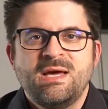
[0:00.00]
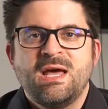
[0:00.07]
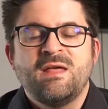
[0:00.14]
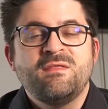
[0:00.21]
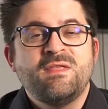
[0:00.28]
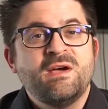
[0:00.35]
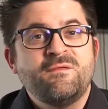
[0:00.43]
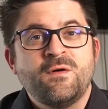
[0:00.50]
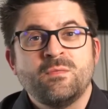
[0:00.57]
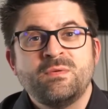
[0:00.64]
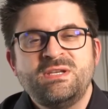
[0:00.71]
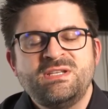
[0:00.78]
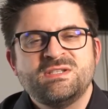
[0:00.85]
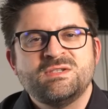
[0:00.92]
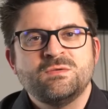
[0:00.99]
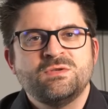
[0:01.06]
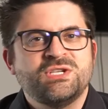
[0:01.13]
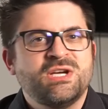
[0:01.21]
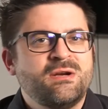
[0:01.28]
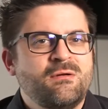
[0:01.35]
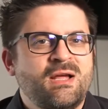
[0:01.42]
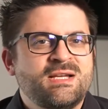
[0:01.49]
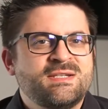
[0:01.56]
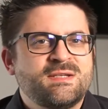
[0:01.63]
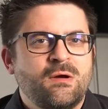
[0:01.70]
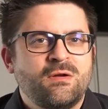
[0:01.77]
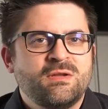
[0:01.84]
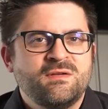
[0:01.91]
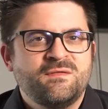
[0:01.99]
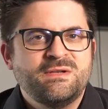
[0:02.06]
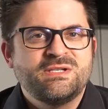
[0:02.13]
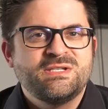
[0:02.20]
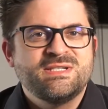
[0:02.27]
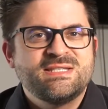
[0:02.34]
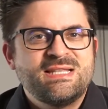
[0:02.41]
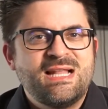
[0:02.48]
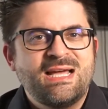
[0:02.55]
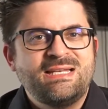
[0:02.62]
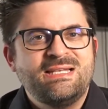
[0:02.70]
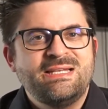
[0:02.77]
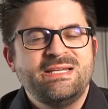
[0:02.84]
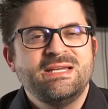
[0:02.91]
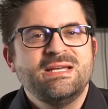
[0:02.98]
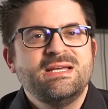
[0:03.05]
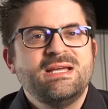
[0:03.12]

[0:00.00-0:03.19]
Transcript: and therefore we need to generalize our definition slightly